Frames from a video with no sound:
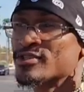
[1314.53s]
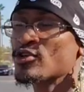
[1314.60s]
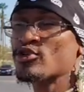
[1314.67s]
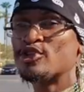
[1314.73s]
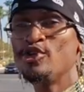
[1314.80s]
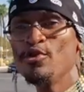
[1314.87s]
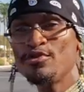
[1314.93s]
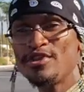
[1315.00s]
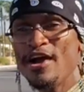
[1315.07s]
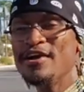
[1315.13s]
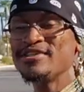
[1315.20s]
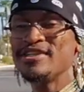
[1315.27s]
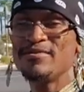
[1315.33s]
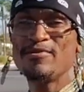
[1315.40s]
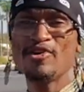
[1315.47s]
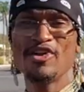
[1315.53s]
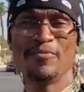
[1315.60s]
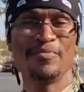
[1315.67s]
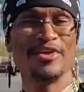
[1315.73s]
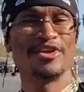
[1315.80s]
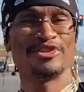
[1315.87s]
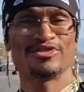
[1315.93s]
So two thirds of them are going
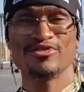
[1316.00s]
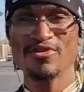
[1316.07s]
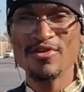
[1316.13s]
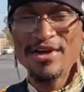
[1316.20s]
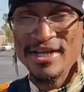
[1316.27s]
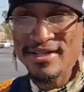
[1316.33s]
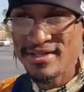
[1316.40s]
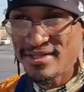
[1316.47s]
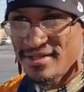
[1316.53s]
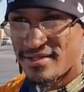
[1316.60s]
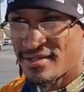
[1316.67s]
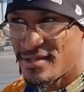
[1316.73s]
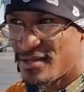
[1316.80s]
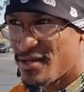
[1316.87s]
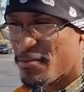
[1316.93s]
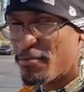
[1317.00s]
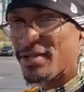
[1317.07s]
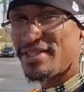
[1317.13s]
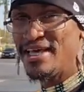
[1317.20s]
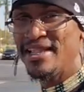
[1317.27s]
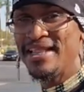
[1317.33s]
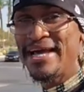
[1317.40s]
to be destroyed,
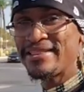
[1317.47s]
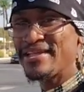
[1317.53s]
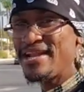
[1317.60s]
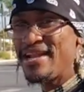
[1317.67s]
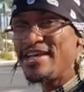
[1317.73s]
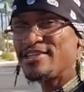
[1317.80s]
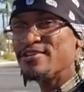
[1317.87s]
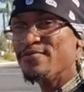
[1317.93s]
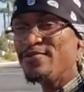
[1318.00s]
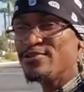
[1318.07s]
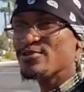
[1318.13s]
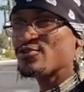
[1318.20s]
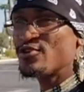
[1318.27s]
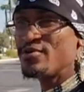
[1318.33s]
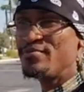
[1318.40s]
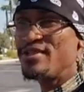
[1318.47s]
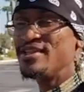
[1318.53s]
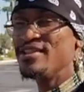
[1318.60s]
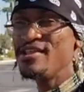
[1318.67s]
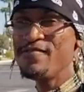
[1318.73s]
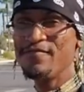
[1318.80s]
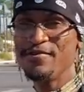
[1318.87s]
but the elect of the nation of Israel is going to be
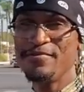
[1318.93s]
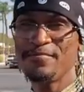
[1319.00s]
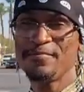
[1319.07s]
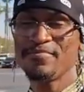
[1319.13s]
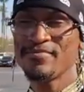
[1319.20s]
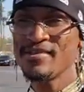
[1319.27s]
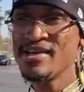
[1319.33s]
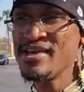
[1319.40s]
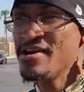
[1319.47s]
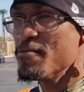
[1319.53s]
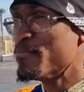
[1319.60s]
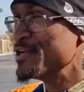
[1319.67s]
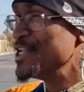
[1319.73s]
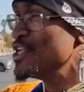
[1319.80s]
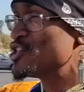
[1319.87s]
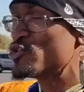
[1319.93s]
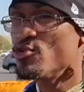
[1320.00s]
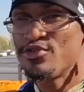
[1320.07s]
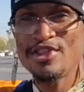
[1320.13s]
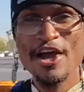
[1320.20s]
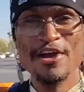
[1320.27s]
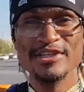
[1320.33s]
delivered. But in the
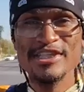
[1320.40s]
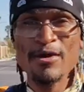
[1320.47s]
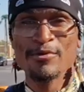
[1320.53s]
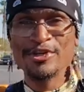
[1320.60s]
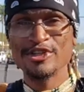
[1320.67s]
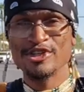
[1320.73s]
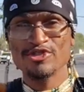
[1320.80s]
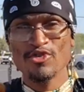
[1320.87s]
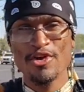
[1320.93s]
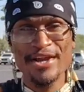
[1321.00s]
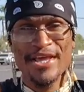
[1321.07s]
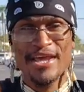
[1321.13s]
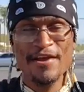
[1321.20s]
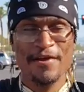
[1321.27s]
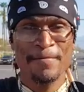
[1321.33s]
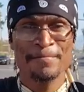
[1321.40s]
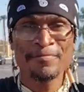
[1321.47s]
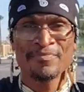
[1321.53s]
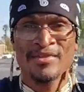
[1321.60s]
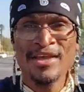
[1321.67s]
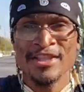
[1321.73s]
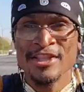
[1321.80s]
two thirds that were destroyed here,
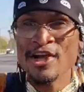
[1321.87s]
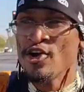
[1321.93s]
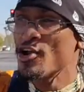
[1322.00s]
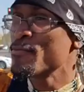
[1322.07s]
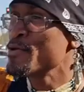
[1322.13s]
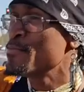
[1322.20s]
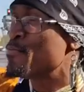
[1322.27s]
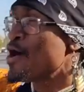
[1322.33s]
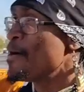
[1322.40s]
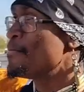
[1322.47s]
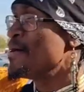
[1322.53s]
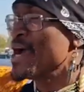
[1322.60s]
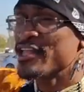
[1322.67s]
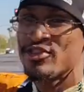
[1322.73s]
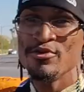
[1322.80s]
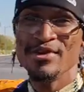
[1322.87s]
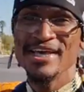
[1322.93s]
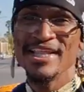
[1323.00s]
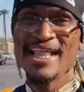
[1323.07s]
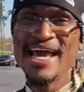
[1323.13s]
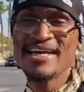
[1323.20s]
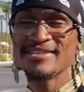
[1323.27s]
they're going to be brought back through
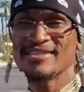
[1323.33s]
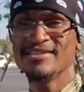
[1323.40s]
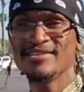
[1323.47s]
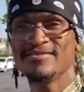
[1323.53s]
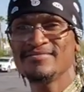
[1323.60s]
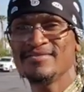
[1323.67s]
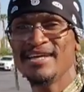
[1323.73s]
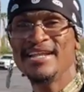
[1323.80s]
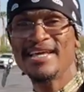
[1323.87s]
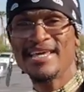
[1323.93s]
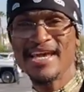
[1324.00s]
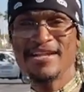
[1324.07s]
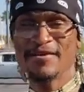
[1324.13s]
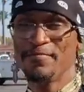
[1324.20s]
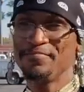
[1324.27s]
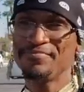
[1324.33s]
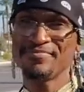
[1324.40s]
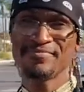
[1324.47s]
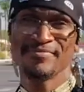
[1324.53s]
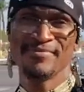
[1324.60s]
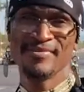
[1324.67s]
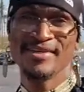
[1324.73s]
the elect in the kingdom.
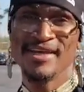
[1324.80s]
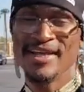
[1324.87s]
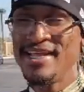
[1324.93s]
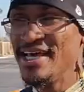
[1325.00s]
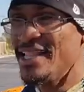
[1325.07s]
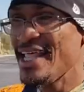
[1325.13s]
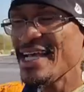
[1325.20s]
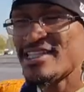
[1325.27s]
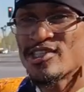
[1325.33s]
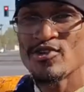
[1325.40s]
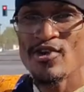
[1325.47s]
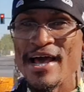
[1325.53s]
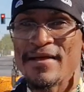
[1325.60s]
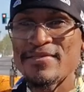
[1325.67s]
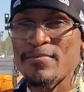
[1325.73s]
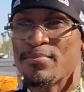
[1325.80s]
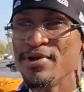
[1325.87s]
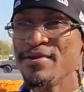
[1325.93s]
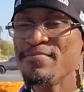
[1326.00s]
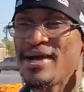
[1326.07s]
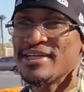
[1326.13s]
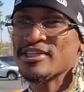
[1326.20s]
The elect to have to
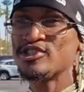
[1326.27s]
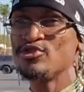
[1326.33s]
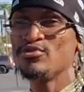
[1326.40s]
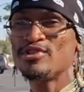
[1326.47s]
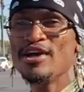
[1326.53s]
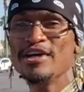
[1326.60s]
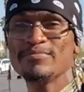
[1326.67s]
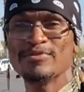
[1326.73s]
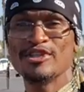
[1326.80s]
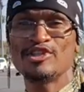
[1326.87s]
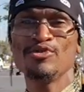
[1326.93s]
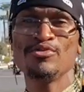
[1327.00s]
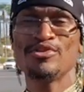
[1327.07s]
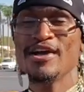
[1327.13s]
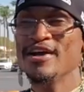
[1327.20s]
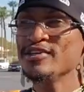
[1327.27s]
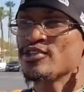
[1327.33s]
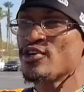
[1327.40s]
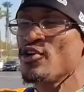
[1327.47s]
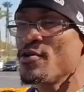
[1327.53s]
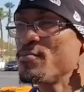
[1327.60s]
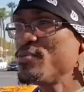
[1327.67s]
bring back the two thirds, but the two thirds
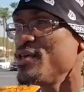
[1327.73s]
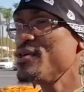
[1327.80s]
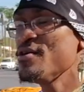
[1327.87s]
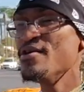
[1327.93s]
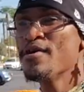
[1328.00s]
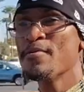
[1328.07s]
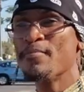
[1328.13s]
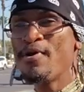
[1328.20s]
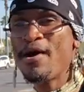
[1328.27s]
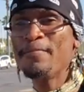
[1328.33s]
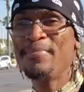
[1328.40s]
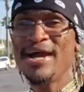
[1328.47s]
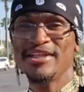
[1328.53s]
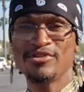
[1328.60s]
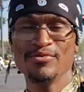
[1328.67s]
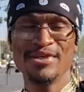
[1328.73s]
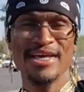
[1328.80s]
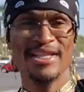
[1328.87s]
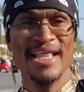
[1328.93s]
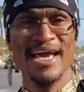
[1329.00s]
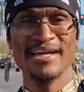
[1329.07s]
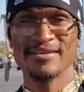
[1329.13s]
are going to be brought back through
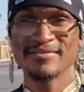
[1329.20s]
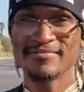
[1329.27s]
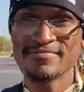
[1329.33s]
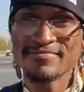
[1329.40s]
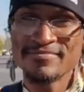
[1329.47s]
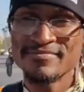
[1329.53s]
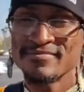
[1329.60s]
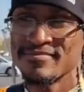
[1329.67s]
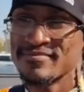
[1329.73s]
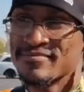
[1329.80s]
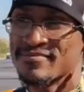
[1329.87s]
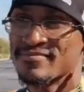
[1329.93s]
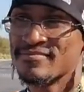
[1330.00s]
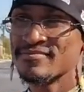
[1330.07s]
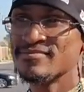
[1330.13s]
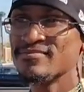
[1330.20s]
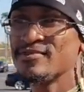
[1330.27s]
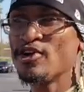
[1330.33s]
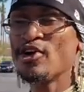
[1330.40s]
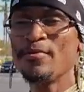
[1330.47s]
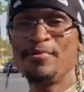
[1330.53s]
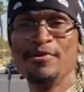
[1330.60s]
the elect.
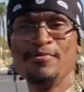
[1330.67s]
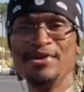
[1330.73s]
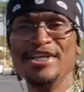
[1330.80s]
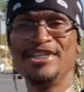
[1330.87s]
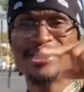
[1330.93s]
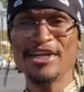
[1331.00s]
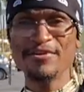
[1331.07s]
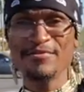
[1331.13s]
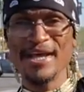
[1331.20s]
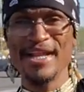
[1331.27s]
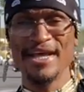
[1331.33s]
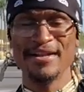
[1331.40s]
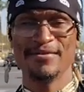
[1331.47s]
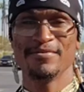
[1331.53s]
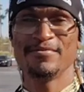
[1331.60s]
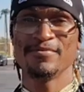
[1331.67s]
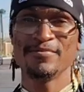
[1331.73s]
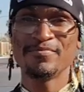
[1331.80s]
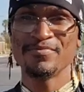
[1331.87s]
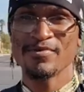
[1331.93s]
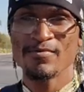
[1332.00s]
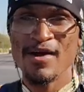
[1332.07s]
They're going to be regenerated,
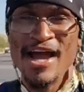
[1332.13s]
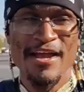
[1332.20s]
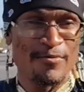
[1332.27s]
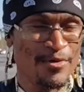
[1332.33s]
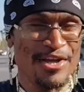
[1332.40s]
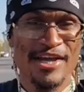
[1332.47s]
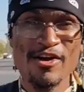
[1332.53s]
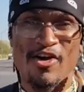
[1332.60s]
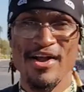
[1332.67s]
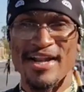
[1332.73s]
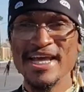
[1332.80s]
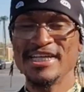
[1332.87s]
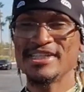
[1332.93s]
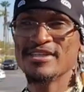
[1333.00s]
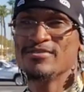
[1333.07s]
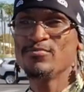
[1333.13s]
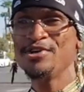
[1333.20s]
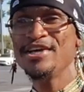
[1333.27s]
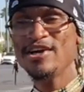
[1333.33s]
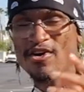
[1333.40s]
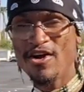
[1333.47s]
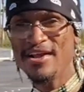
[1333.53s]
right? Reincarnation,
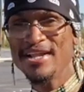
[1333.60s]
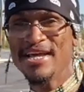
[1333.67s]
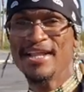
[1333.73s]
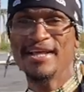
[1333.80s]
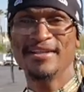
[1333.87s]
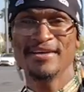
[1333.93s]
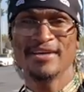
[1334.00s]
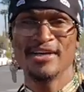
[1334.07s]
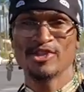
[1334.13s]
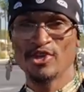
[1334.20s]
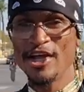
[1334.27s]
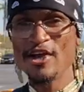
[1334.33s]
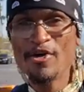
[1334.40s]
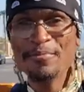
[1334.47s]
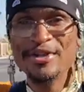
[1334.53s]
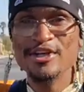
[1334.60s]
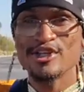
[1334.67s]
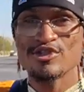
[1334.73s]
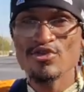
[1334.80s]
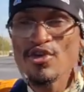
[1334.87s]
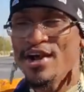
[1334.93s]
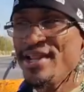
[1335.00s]
reincarnated. So they're going to be
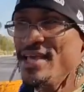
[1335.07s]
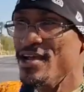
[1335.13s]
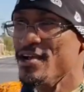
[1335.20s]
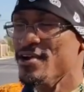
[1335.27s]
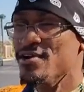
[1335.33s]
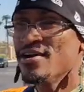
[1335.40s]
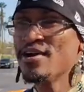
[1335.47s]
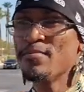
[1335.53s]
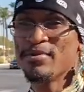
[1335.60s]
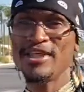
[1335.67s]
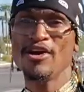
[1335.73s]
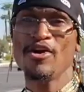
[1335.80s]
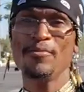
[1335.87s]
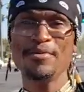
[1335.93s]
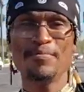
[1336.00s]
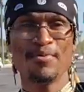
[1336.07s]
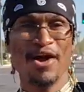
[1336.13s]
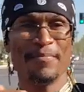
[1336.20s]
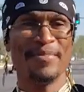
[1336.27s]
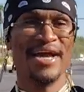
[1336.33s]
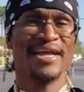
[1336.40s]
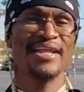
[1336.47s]
destroyed here, but they're going to be
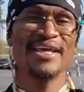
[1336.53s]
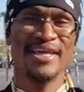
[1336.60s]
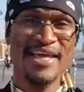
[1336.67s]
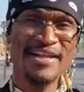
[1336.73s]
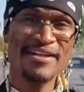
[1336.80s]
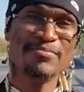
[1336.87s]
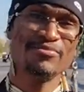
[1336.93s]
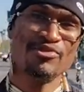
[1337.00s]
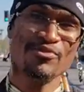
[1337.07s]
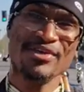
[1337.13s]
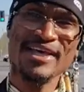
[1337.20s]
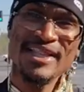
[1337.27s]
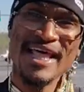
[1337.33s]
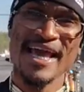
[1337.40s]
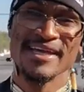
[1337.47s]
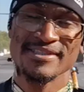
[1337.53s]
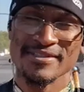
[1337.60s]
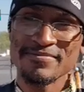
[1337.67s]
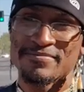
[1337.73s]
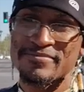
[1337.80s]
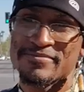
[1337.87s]
brought back in the kingdom through the elect.